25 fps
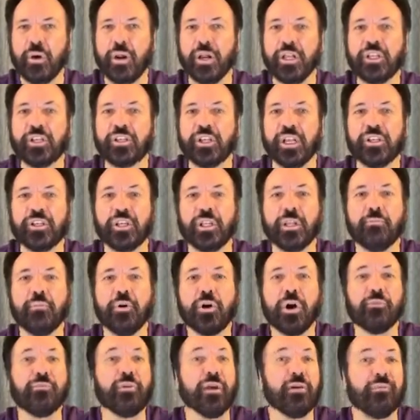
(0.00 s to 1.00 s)
Where he says in
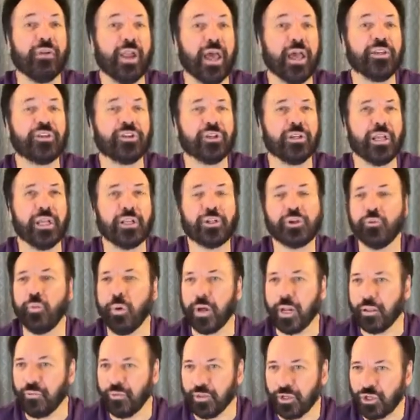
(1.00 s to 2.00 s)
the book of Revelation that
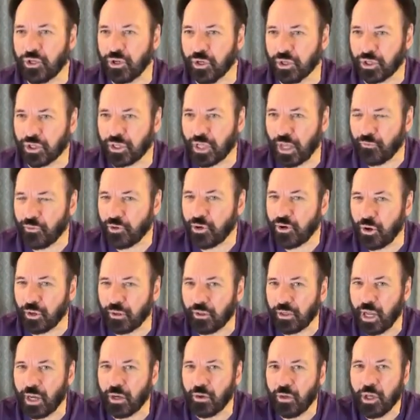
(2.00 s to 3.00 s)
to one of the churches, I
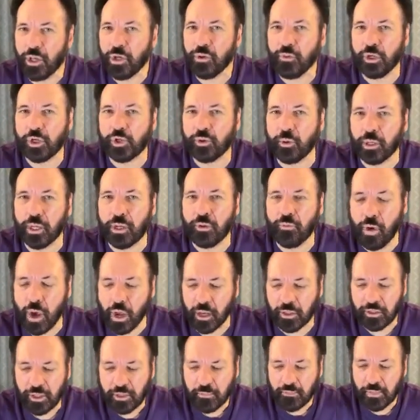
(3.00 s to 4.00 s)
forgot now which one it
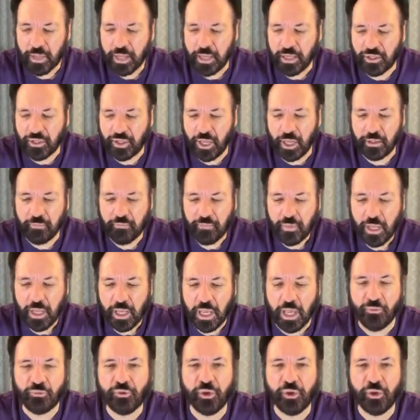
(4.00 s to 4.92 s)
was, he said,